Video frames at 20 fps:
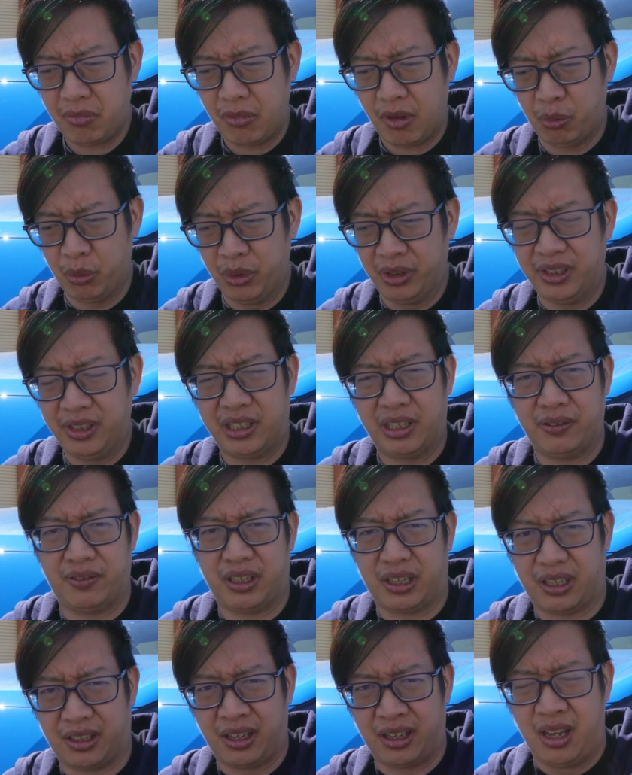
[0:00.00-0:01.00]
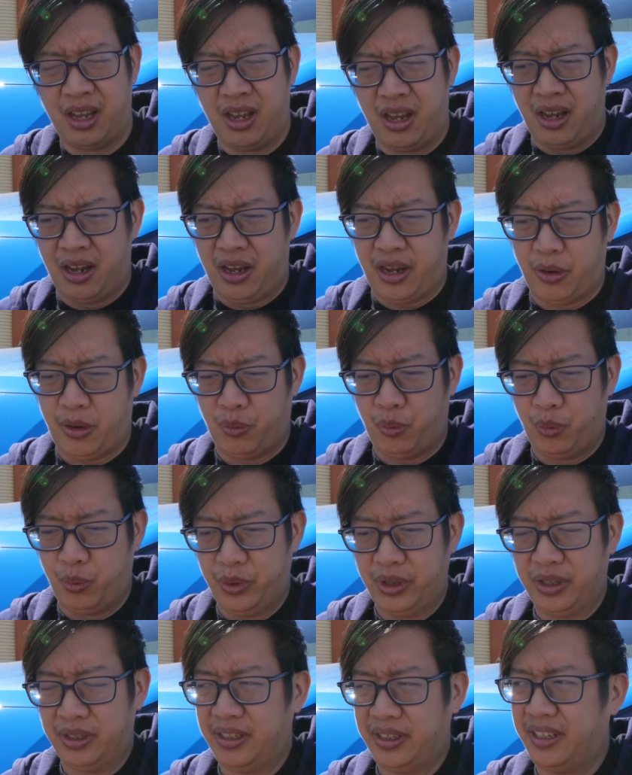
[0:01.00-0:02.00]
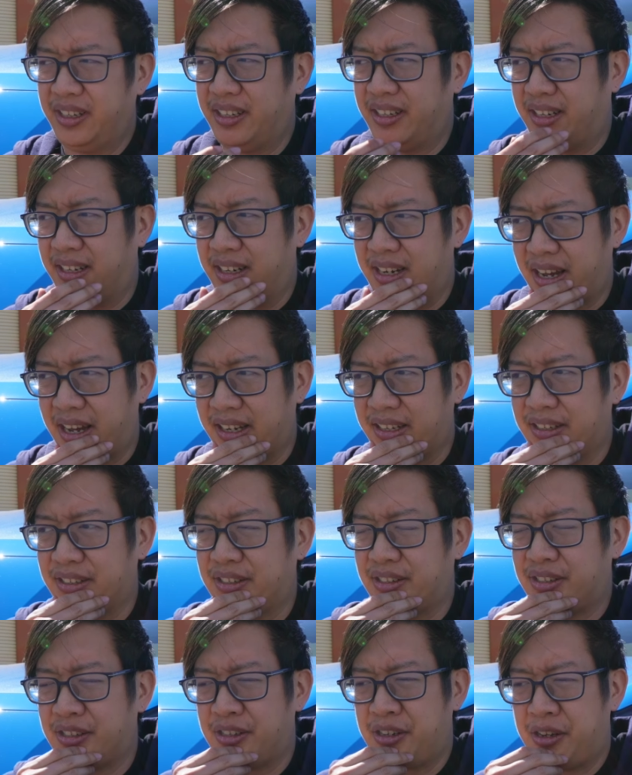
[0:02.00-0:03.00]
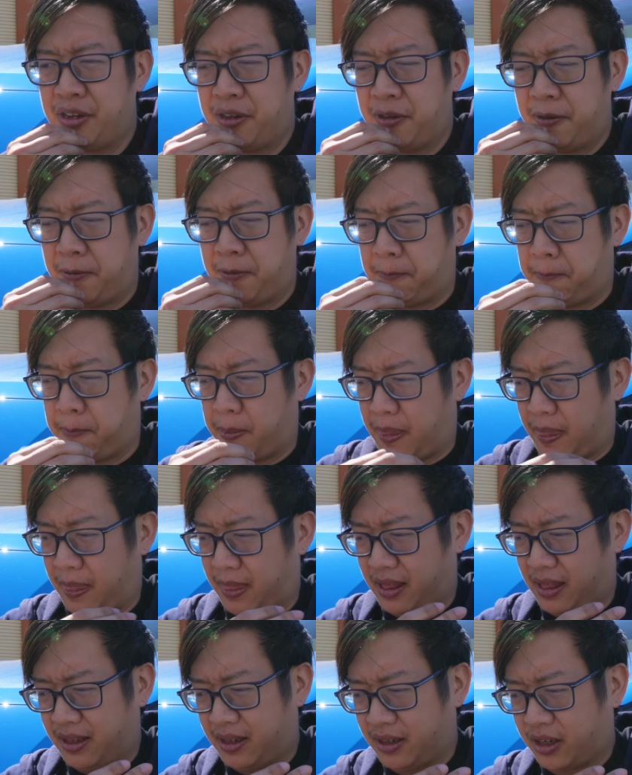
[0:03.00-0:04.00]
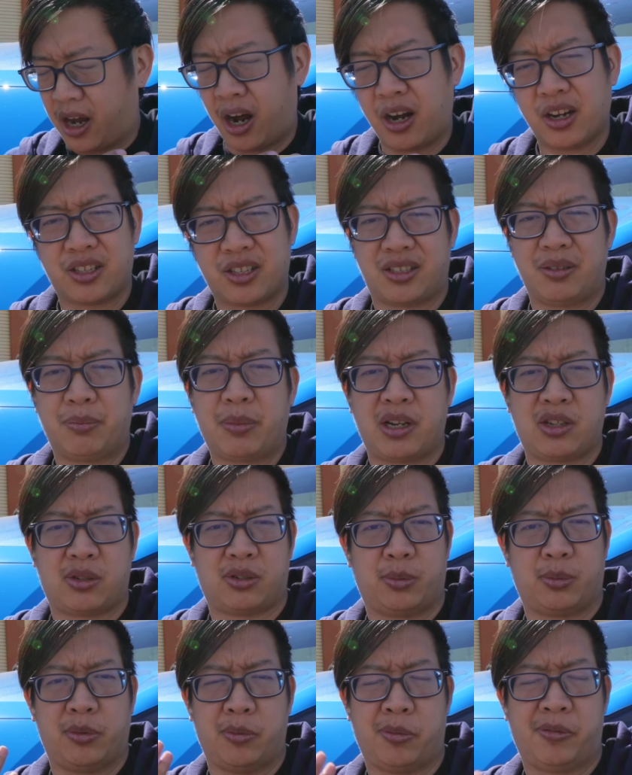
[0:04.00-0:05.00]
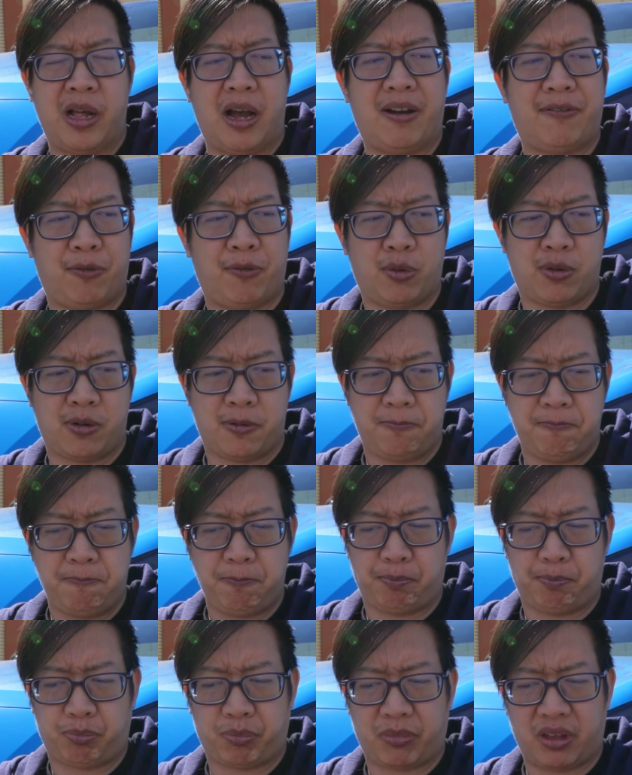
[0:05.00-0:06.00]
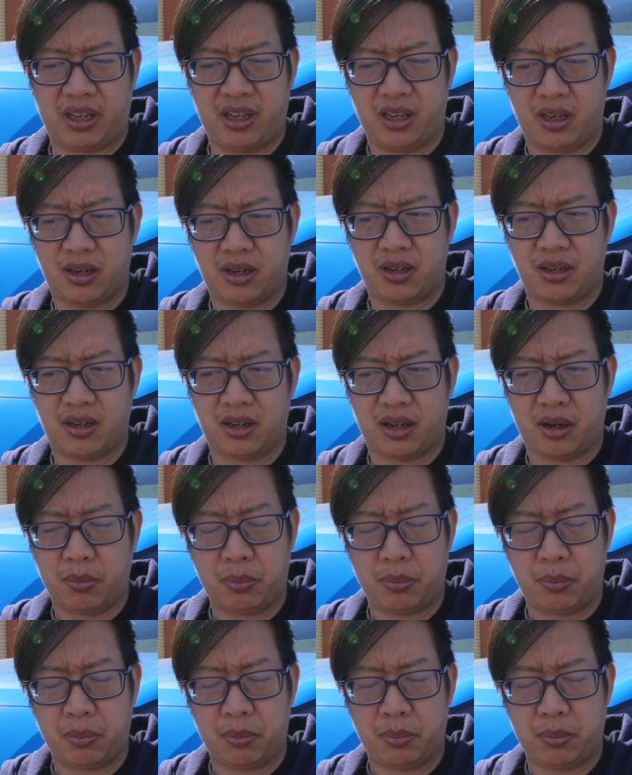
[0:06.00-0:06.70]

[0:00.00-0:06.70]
really giving a really nice customizable platform in a